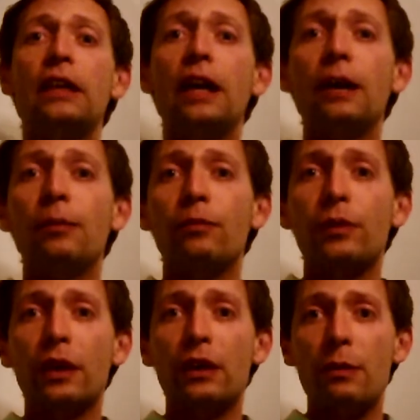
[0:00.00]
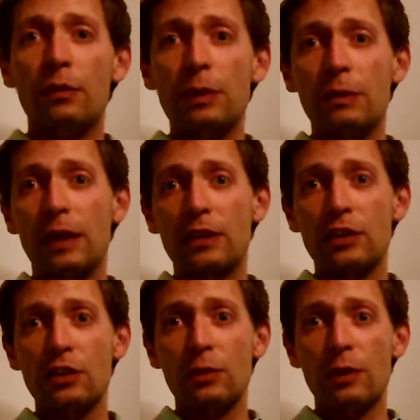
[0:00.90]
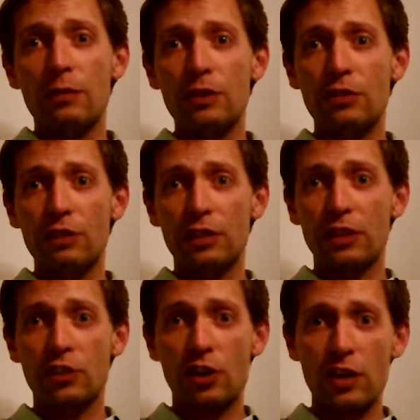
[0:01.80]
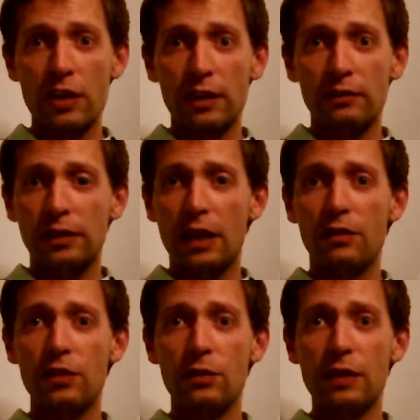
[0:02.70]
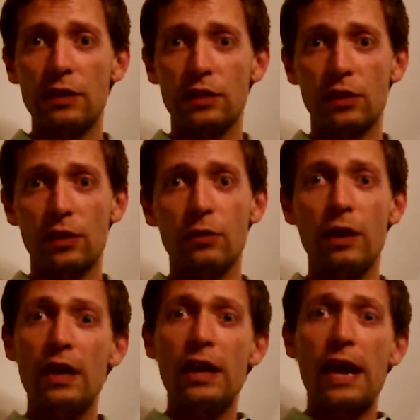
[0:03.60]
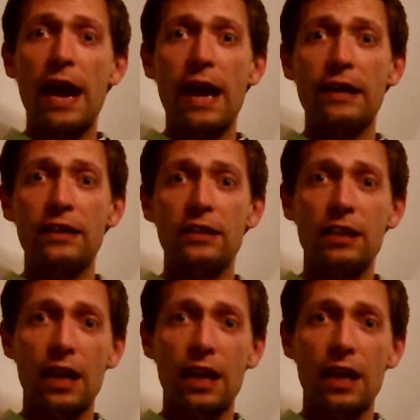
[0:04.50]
a couple of people actually, who were missionaries in China a few years ago, and